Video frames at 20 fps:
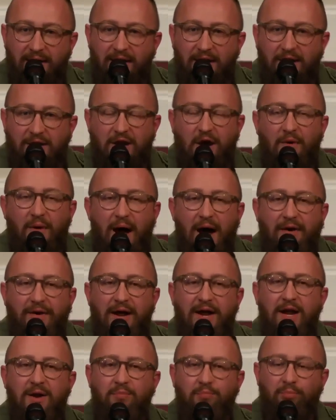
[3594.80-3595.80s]
Go out
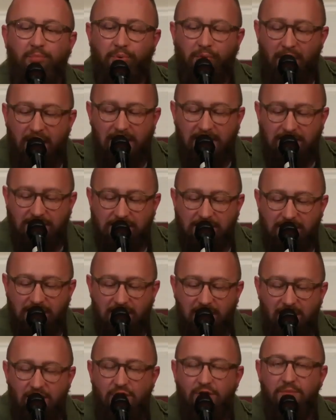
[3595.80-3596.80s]
and embrace
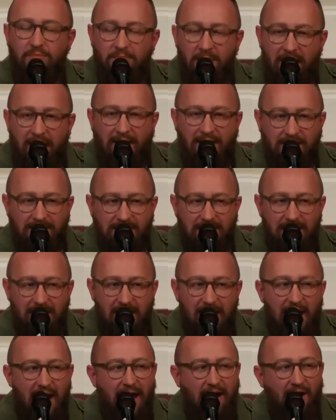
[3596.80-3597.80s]

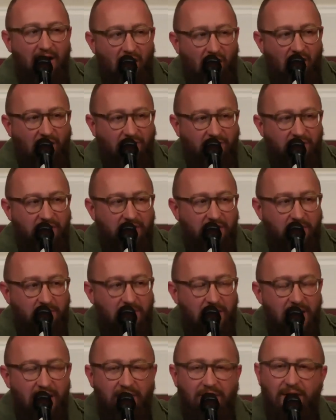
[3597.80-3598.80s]
humanity and offer them
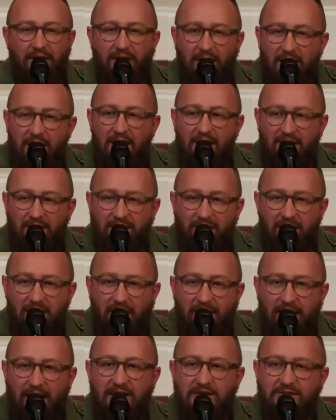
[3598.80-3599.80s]
the love
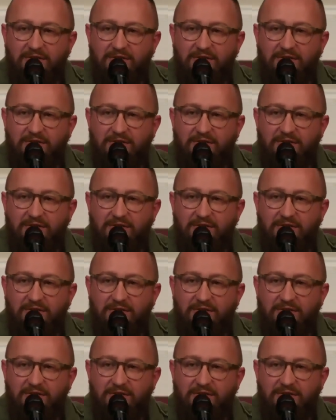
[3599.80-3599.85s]
that is